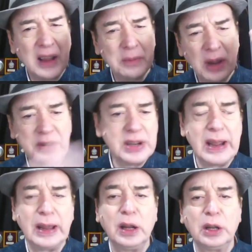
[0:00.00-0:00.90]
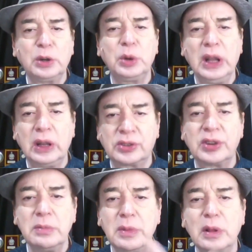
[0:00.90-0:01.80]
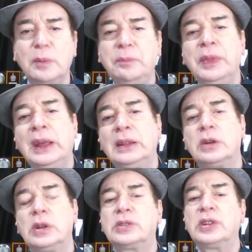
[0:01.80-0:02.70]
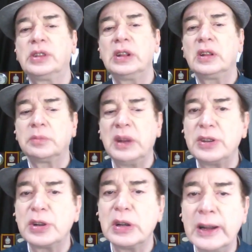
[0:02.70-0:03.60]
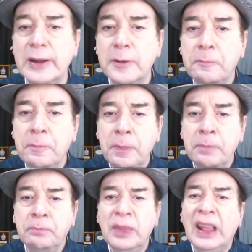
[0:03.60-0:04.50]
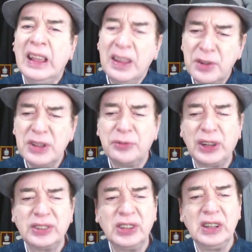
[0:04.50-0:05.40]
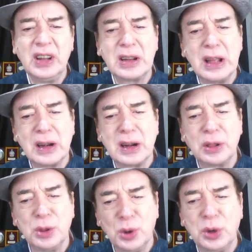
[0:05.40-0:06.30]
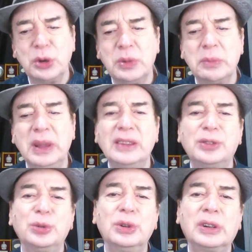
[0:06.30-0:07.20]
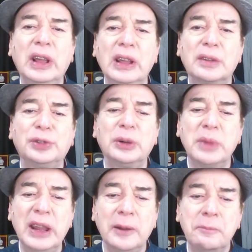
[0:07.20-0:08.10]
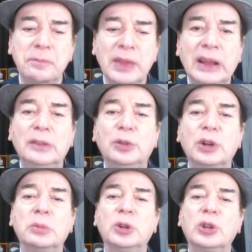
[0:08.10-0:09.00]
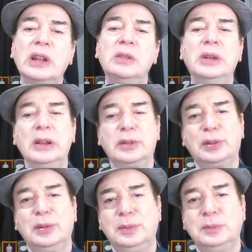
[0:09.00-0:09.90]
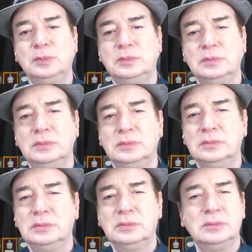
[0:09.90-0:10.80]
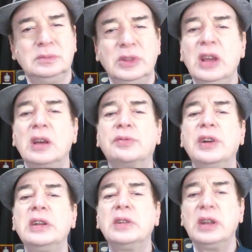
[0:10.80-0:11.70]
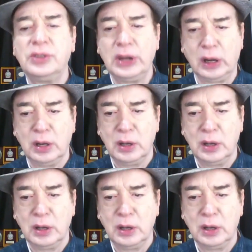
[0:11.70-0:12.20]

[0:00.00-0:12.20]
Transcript: I'm even taking it to the extreme now that Satyan has mentioned it. Even if I say that there are no human beings who care for me, what about animals? They are fantastic.